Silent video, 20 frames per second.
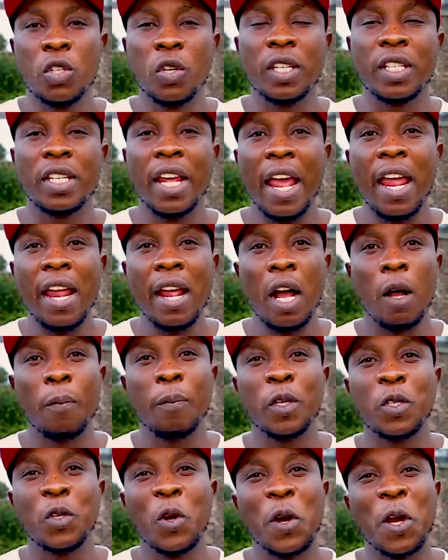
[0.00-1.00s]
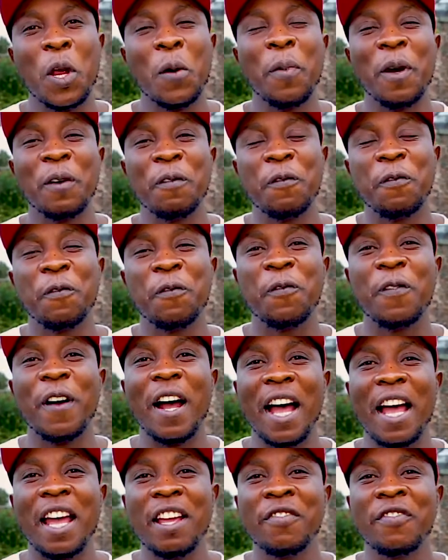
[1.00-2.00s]
Today I'll be talking about
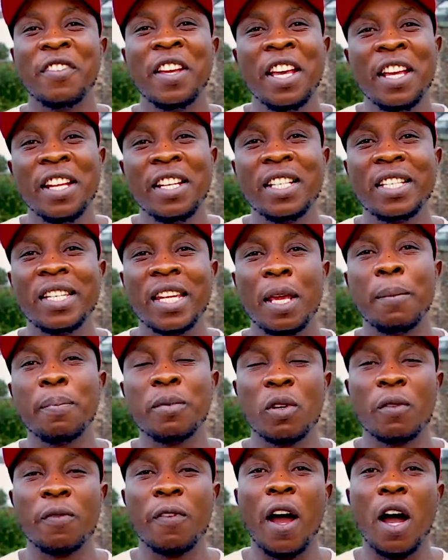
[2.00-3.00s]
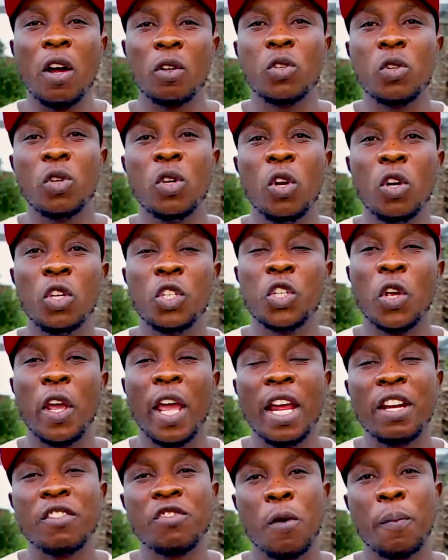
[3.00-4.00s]
five tips of how to launch your
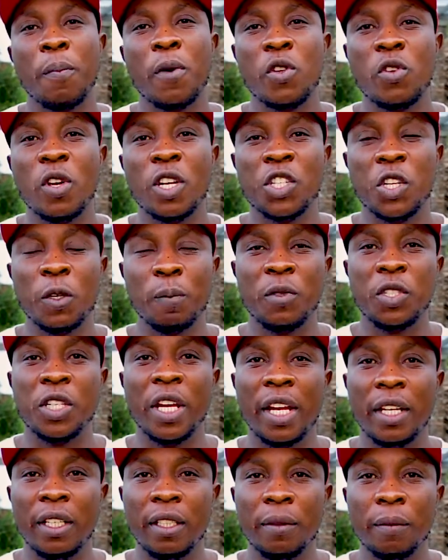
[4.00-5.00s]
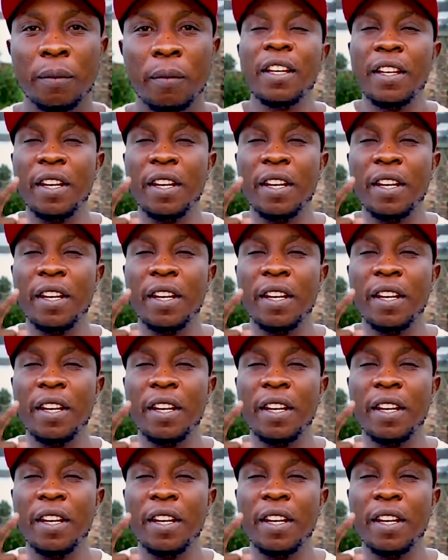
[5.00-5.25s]
entrepreneurship journey.